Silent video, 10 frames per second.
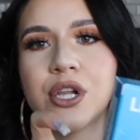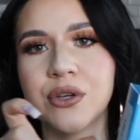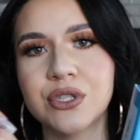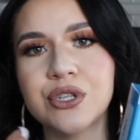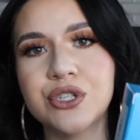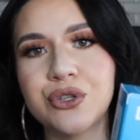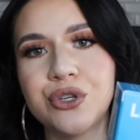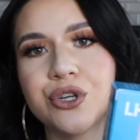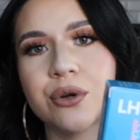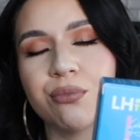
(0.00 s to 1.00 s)
closer to
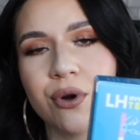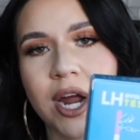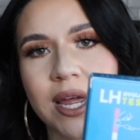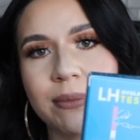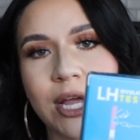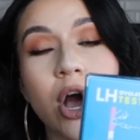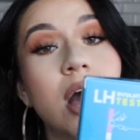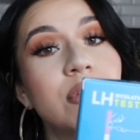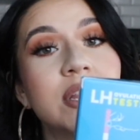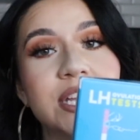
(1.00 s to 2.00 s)
your prime, like
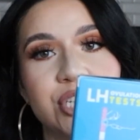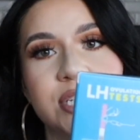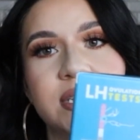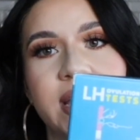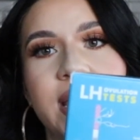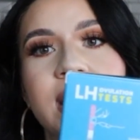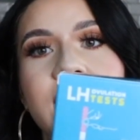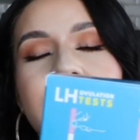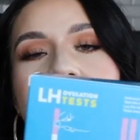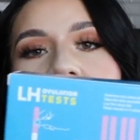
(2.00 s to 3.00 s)
ovulation
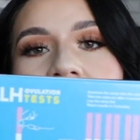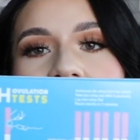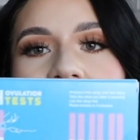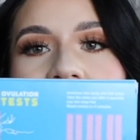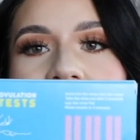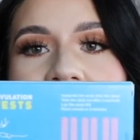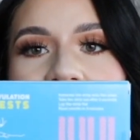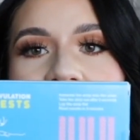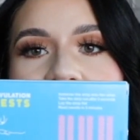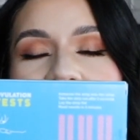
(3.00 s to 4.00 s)
day,
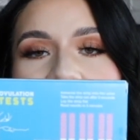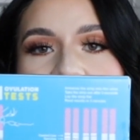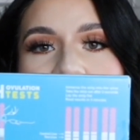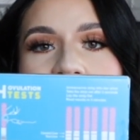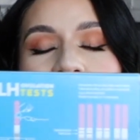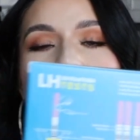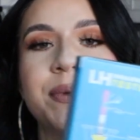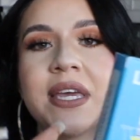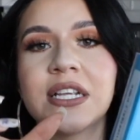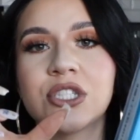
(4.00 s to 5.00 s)
the test strip will
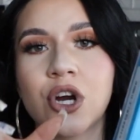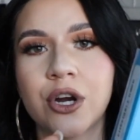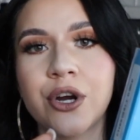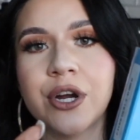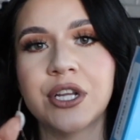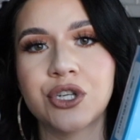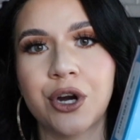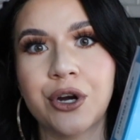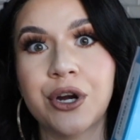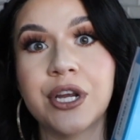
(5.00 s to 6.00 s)
get darker and
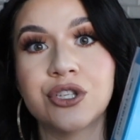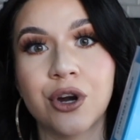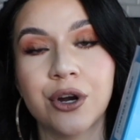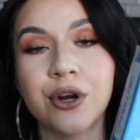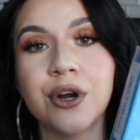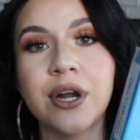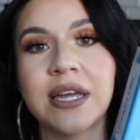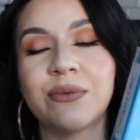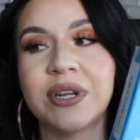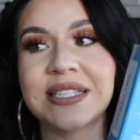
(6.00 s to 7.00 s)
darker and darker.
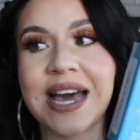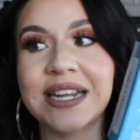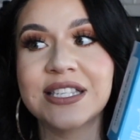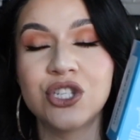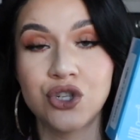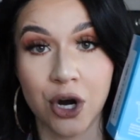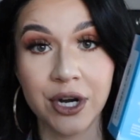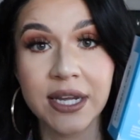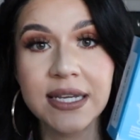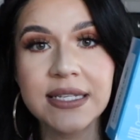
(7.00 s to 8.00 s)
And when it's at its
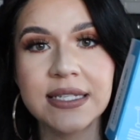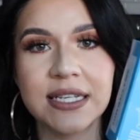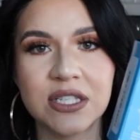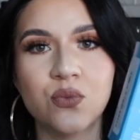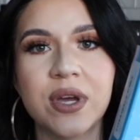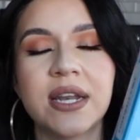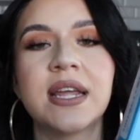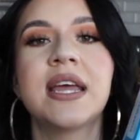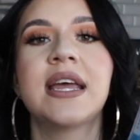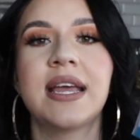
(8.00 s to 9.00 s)
darkest is
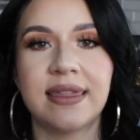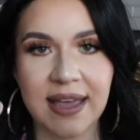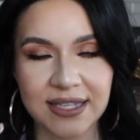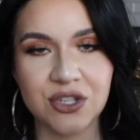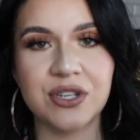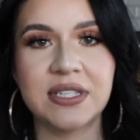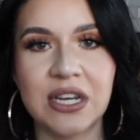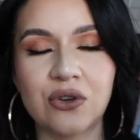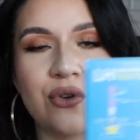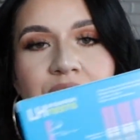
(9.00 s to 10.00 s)
when that's your
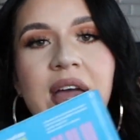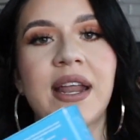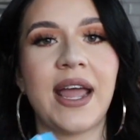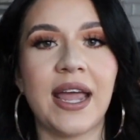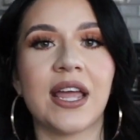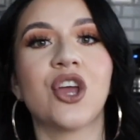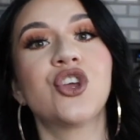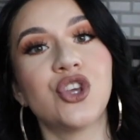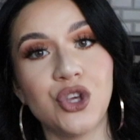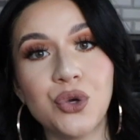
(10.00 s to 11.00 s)
signal that, hey,
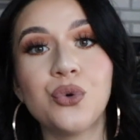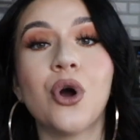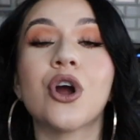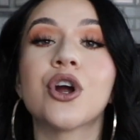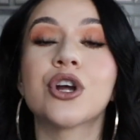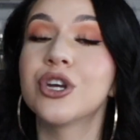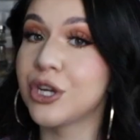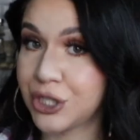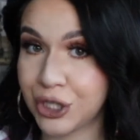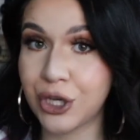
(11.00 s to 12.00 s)
you are
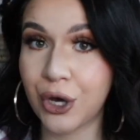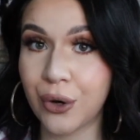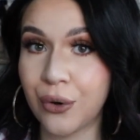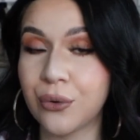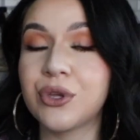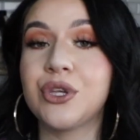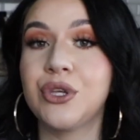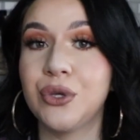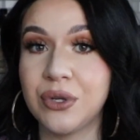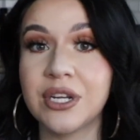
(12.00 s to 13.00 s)
good to go.
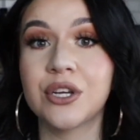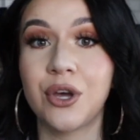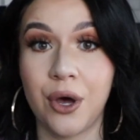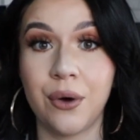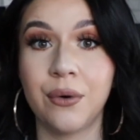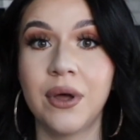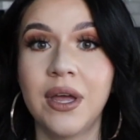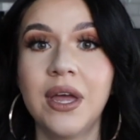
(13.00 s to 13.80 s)
You need to go.